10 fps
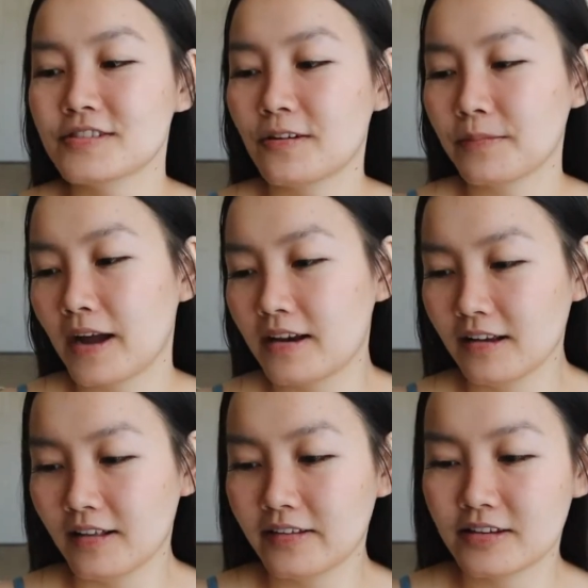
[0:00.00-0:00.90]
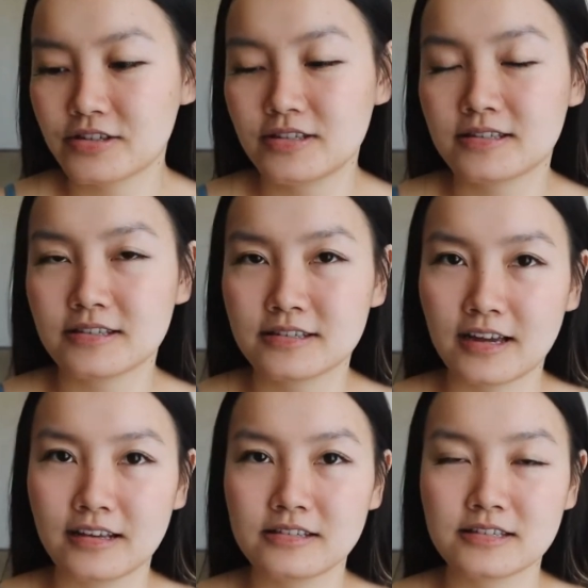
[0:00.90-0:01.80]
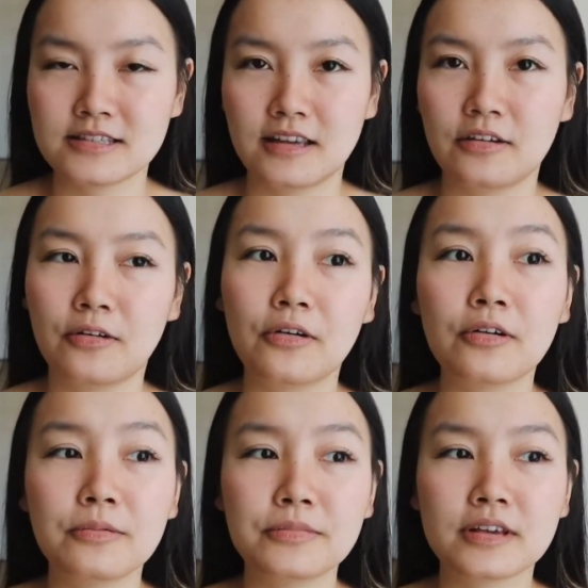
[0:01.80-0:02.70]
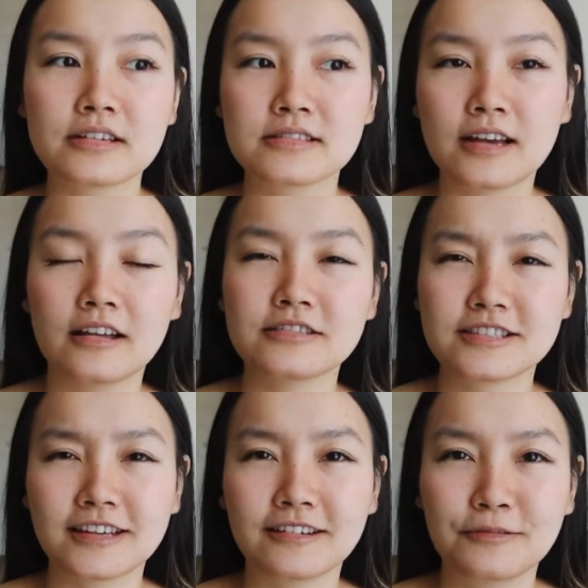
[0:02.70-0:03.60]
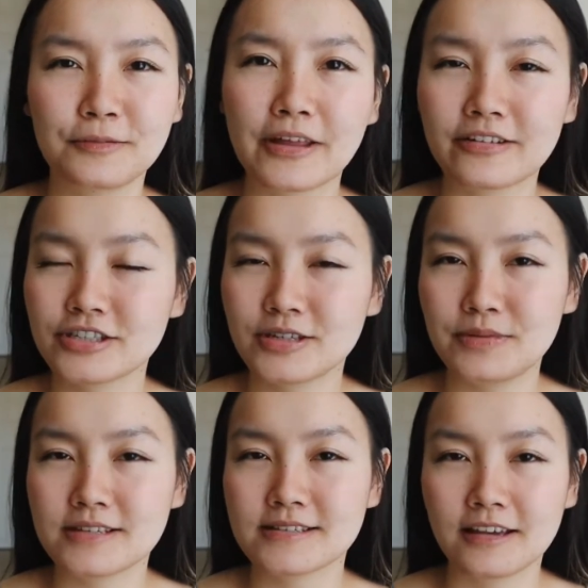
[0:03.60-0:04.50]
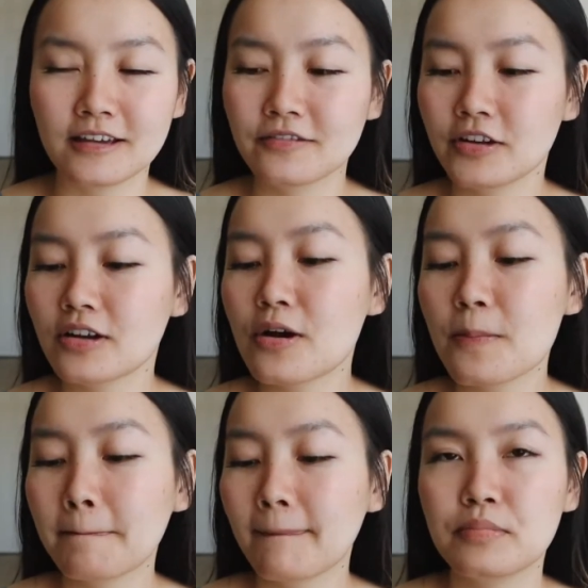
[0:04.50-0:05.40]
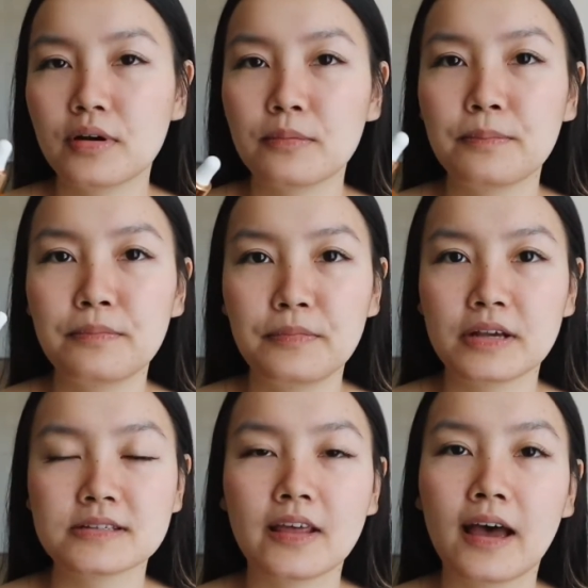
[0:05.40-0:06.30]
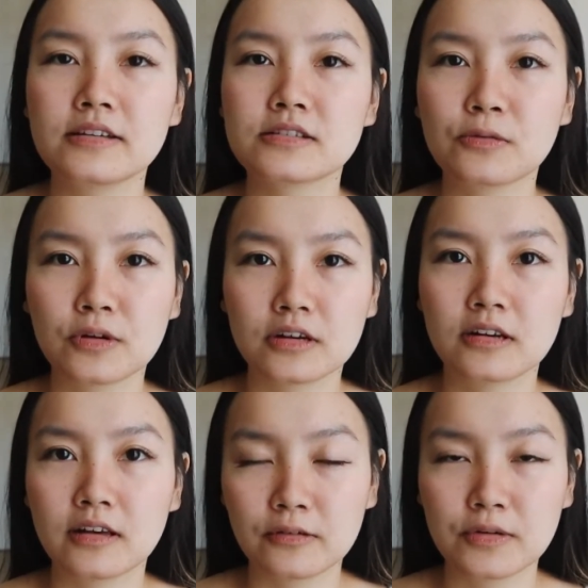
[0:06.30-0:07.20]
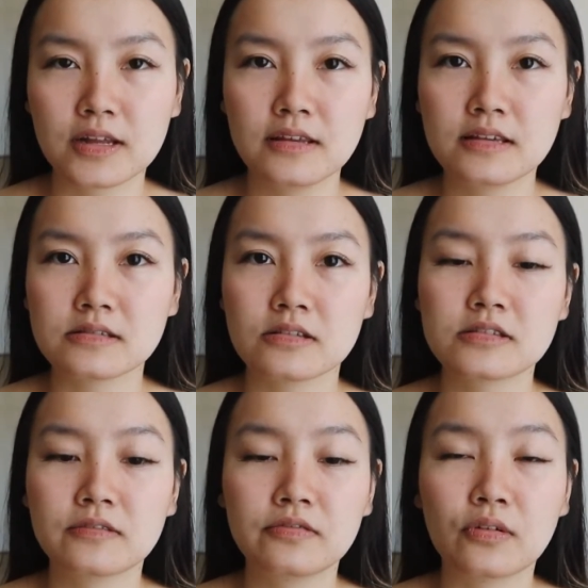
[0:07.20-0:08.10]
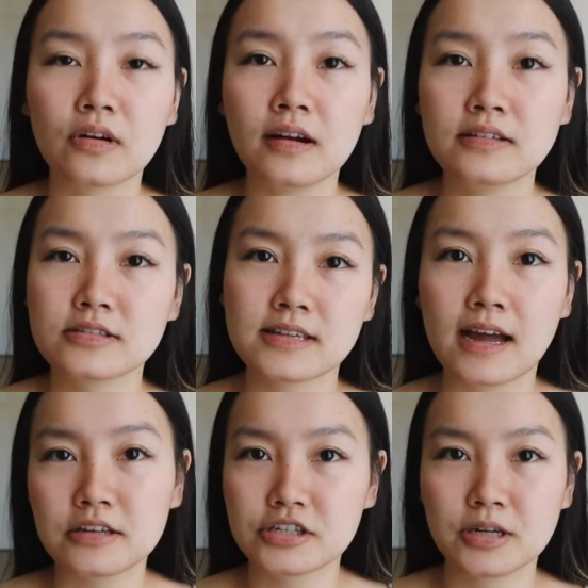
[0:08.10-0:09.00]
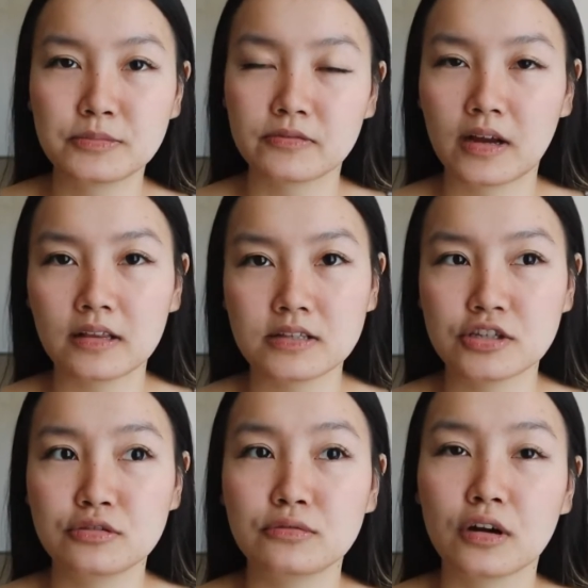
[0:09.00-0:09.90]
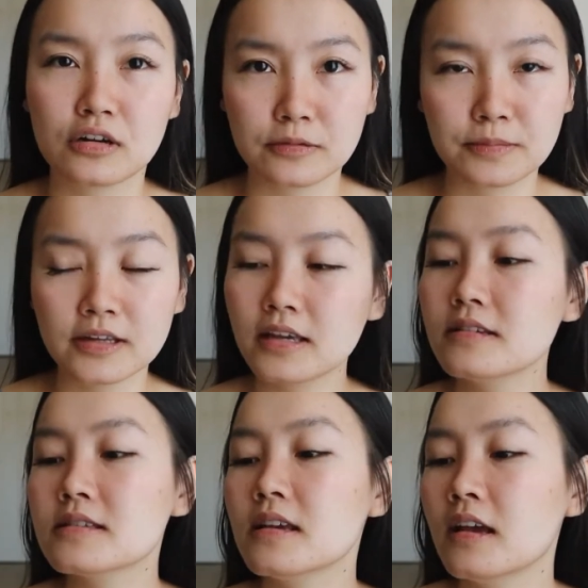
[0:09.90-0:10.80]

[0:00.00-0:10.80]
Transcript: So I'm kind of glad that she's decided to stay home because I just like would rather she be safe, you know? But because of that, I just ordered another one of these on Sephora and just had it shipped directly to her place.